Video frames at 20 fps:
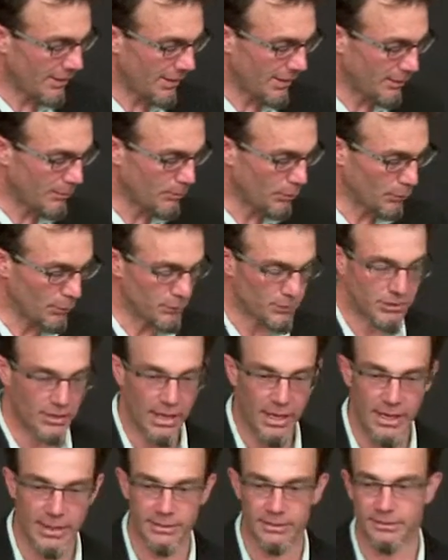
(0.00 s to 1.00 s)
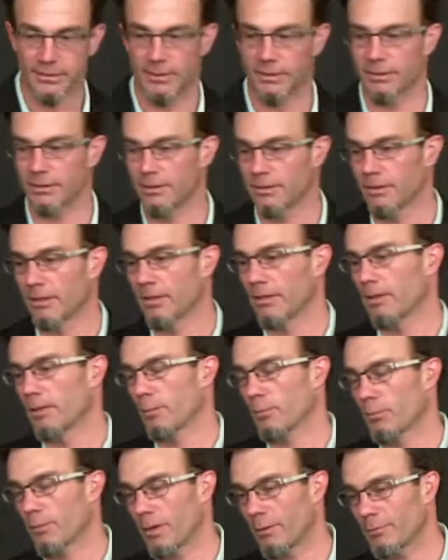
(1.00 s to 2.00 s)
And Blue Sky did
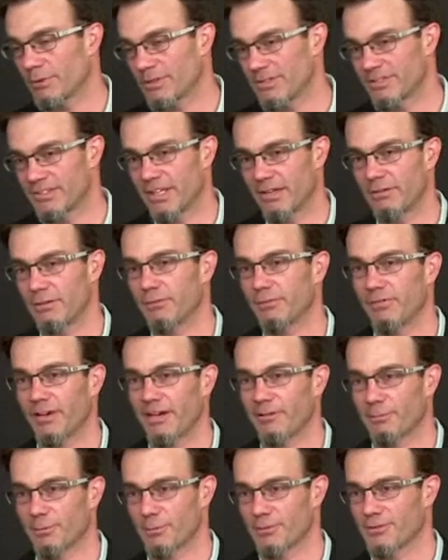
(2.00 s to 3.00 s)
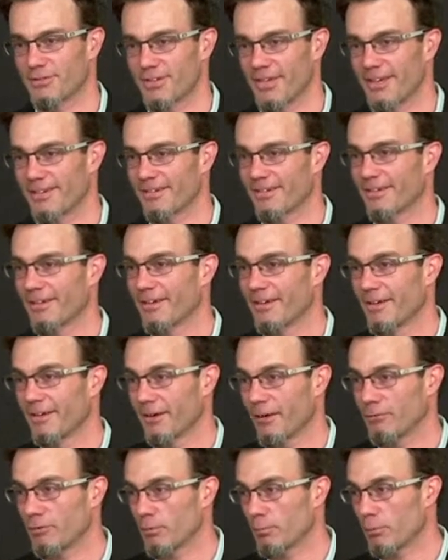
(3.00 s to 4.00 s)
probably 75%
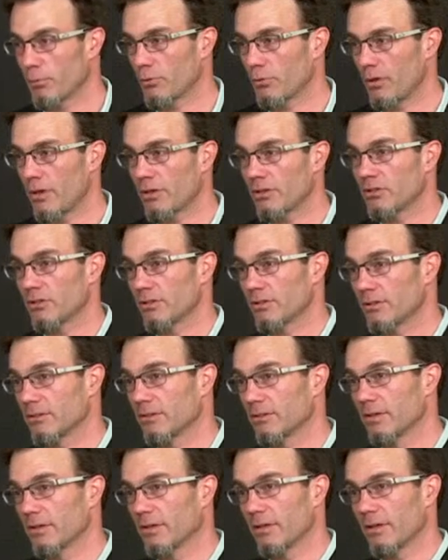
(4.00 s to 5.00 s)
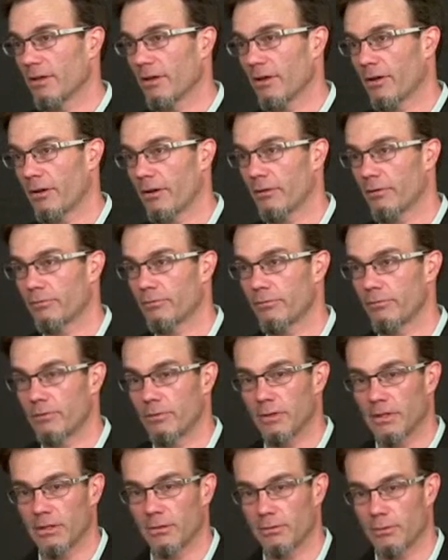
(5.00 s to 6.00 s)
of the production of
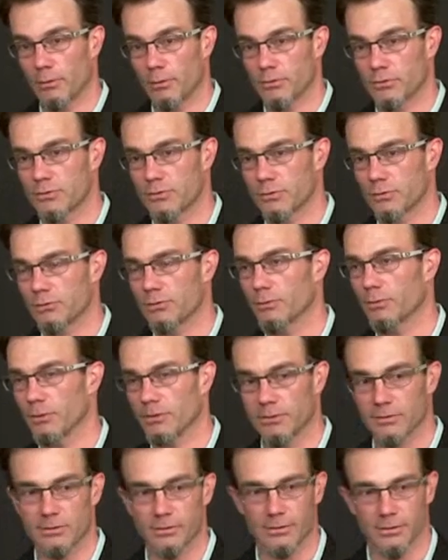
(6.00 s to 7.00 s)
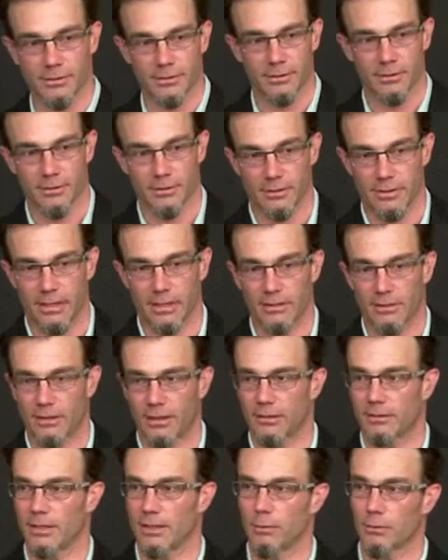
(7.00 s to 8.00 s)
the, those sirtuins that,
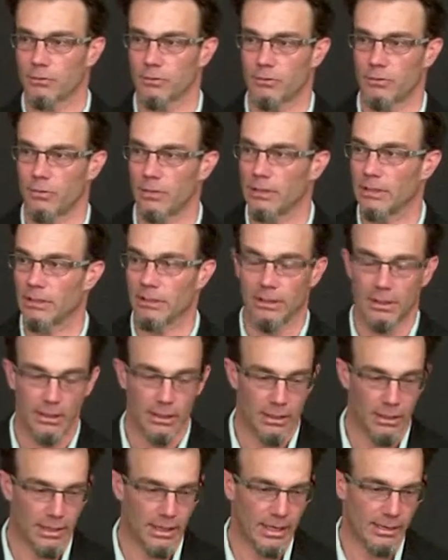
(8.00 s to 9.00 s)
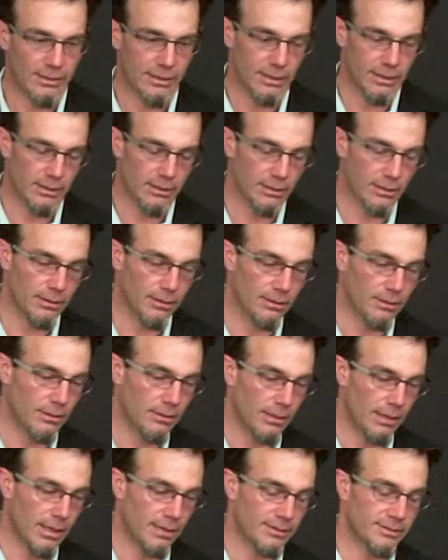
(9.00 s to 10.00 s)
that they were screening. And they,
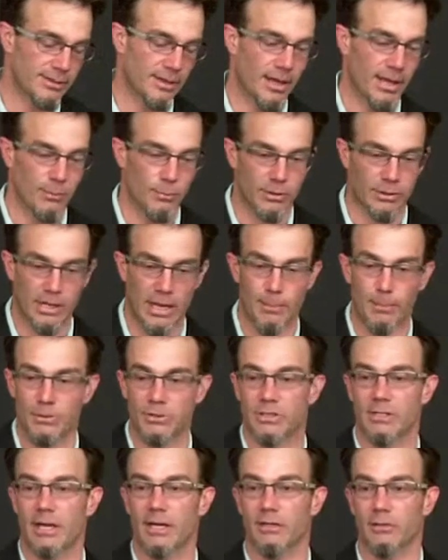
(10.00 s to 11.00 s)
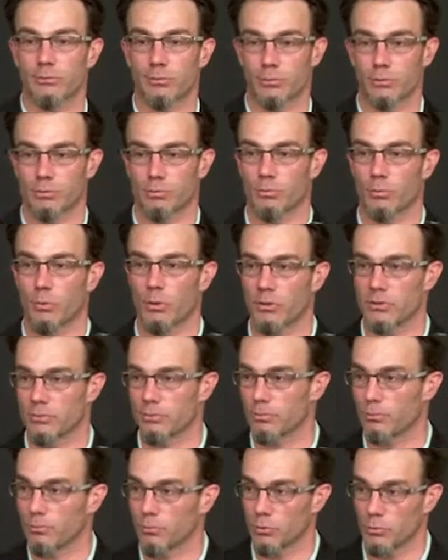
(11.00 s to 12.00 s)
at a time when epigenetics was, was,
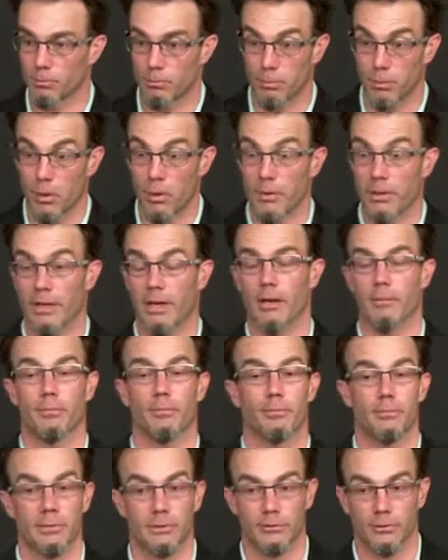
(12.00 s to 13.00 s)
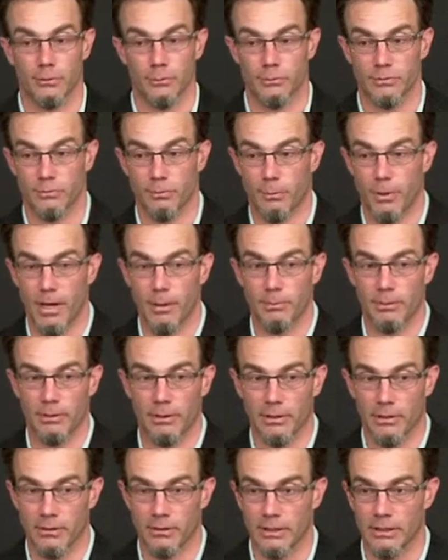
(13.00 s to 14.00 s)
was blowing up in terms of
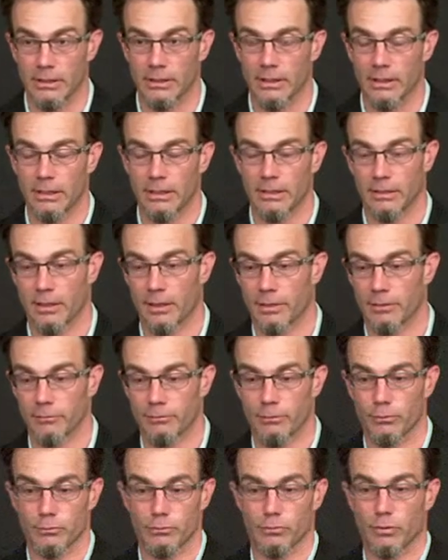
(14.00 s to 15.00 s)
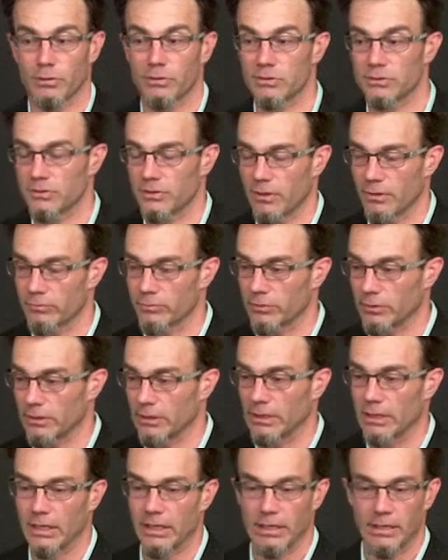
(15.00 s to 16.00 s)
popularity, uh, for drug
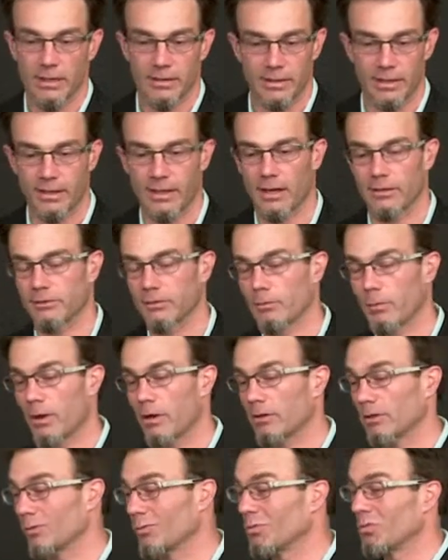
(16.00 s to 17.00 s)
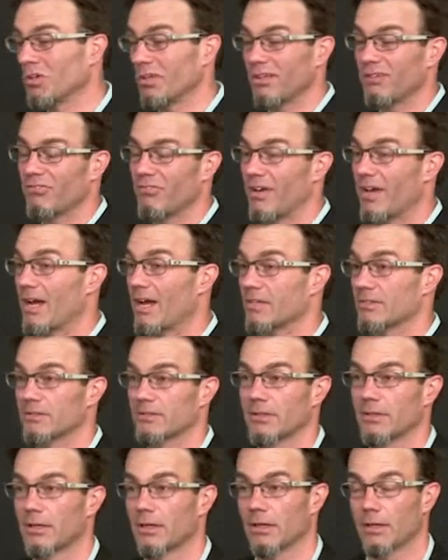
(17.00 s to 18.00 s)
discovery, they got to market really
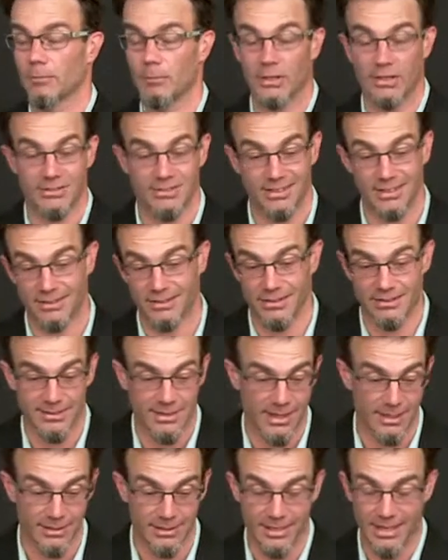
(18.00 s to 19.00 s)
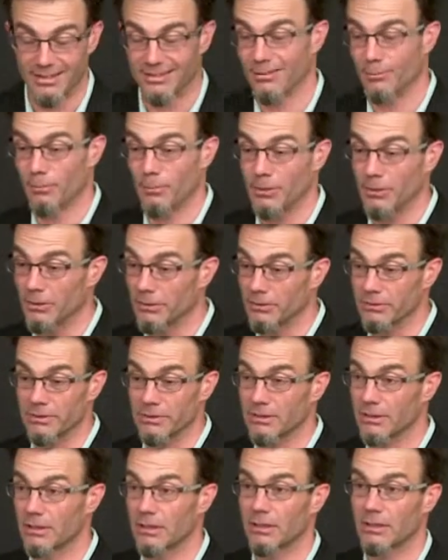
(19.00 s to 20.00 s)
fast because they decided not to
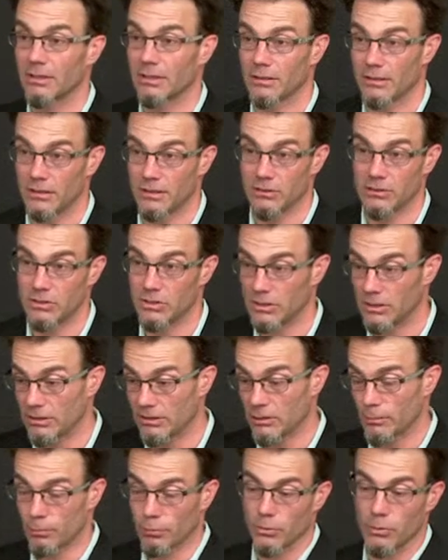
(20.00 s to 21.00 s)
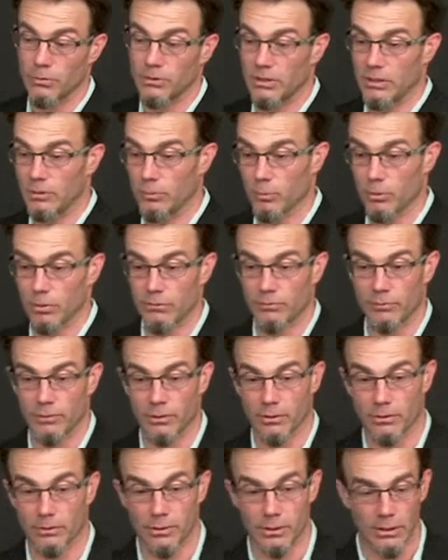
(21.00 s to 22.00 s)
build the gene to protein
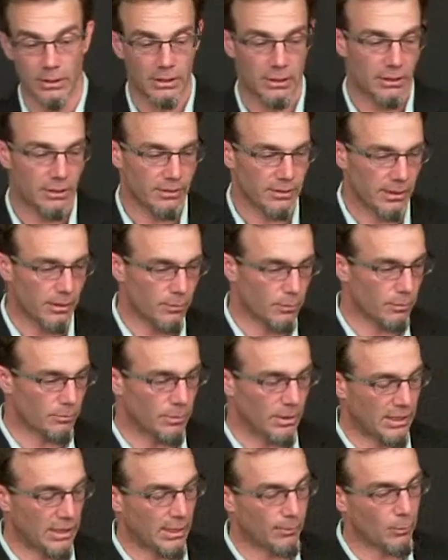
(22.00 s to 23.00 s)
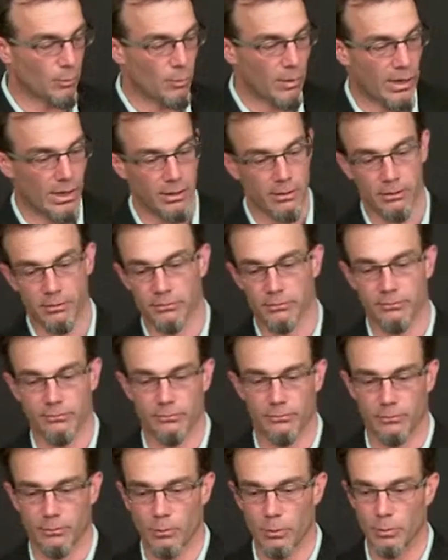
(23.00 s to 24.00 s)
workflow. They became aware of
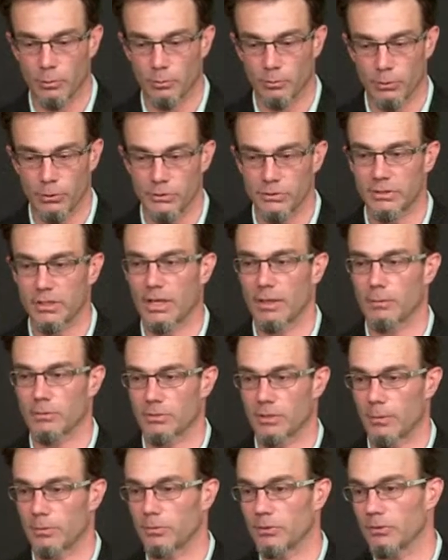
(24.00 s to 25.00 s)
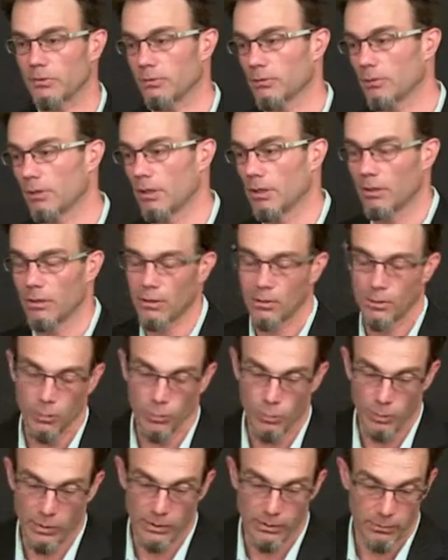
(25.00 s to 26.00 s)
what Blue Sky was up to.
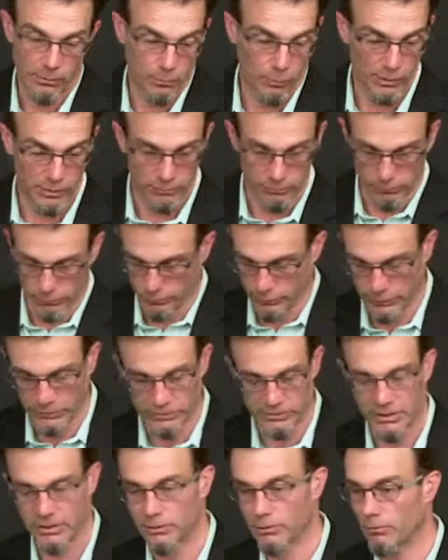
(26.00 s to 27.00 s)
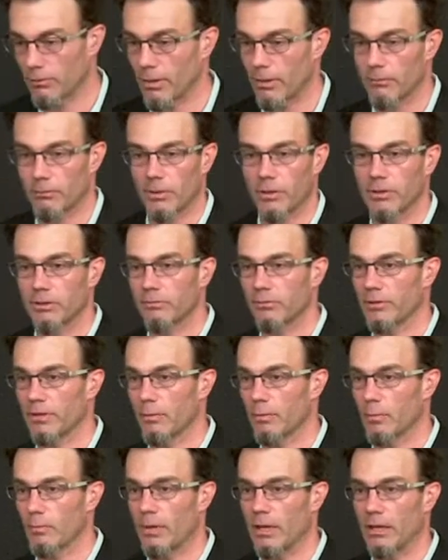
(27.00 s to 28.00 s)
We, we, we just hit the ground running for
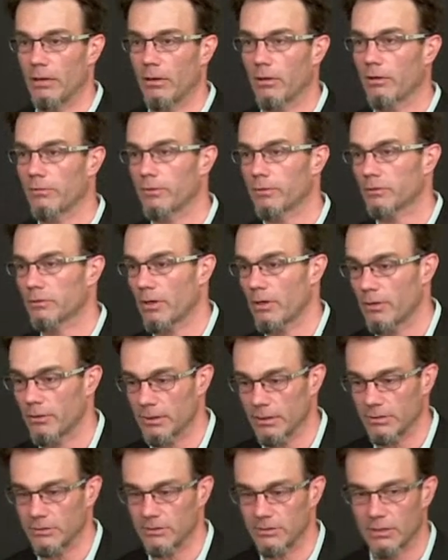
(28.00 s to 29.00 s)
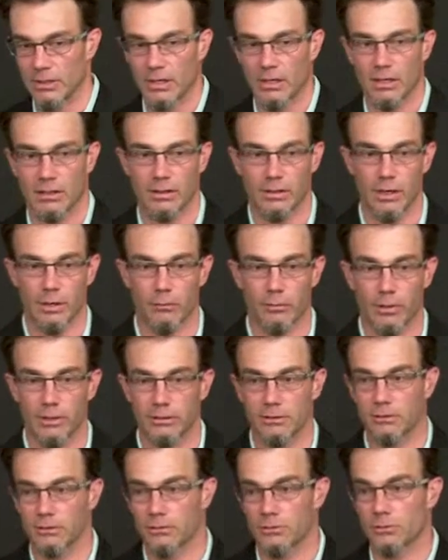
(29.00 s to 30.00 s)
them and made all their targets. They got right
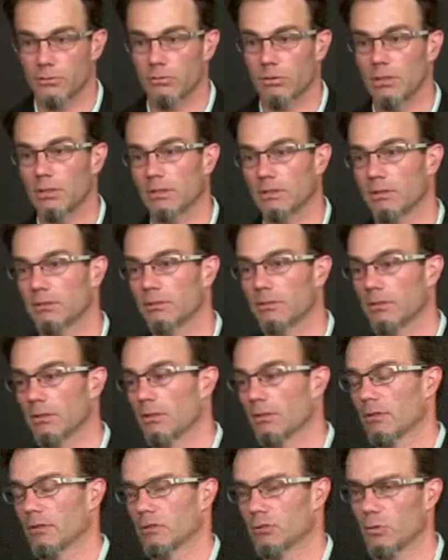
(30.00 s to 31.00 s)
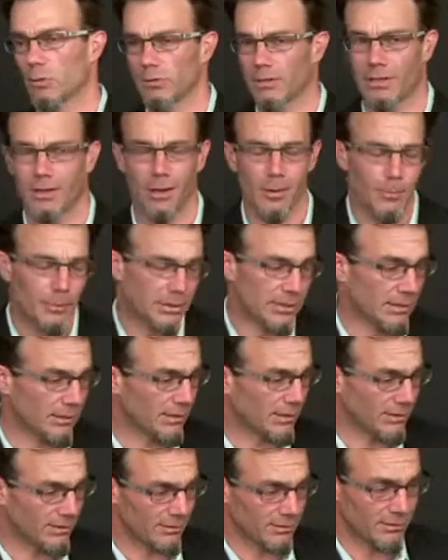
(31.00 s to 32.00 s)
into the screen and sold the company in
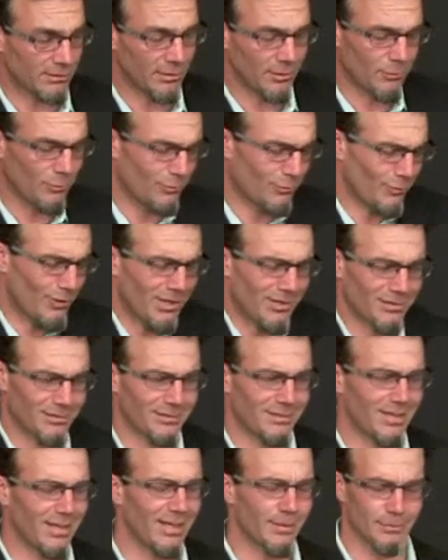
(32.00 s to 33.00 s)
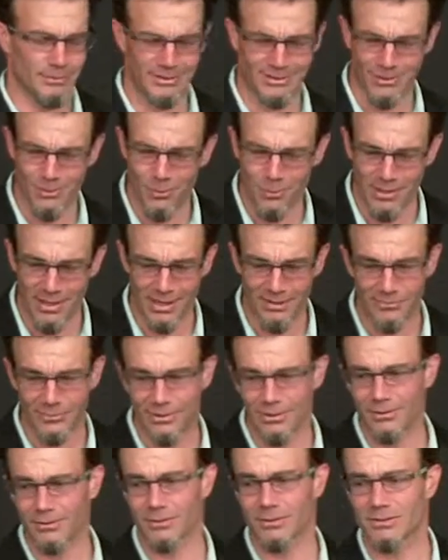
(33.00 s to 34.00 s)
like a, record time. It was like two and a half
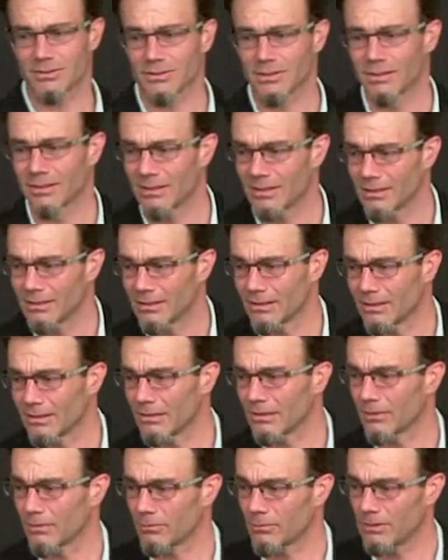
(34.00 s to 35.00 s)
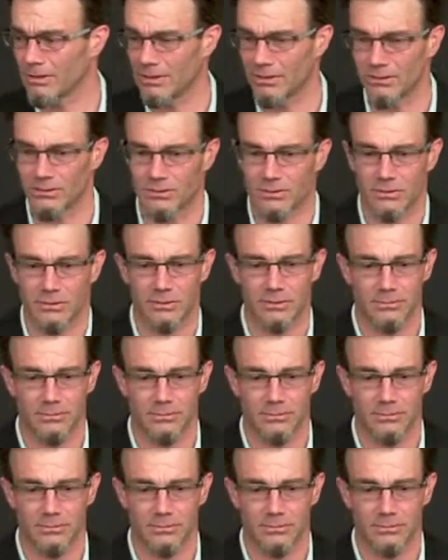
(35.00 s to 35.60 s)
years, three years.